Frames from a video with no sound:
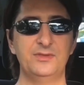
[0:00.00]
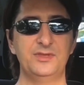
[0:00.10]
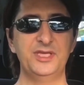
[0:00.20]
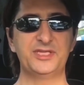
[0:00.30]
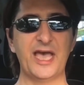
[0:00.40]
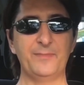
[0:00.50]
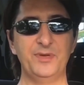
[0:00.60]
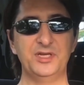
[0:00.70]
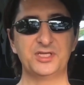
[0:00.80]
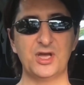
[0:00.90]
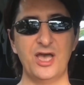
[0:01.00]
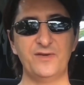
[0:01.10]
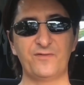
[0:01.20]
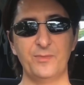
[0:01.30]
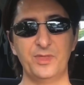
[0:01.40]
This had been
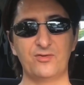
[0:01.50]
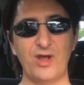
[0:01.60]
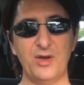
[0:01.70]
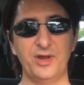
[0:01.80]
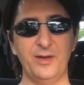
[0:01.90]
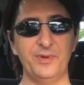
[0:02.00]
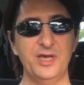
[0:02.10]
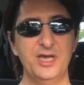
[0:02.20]
designed from the ground up